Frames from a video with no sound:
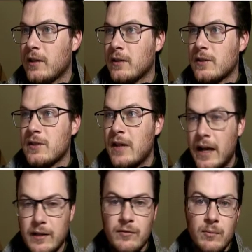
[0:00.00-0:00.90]

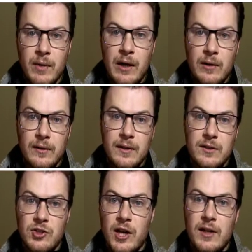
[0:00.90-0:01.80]
inside of the barrel and
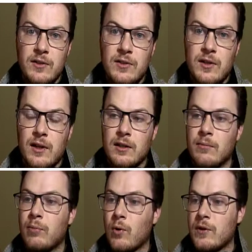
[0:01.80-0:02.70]
change the
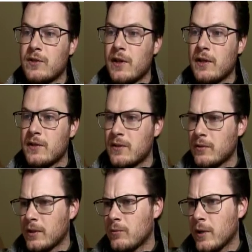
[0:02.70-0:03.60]
bore size. They're
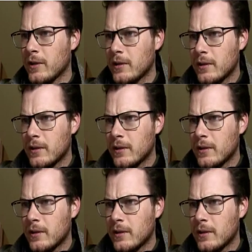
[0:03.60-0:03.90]
like, what,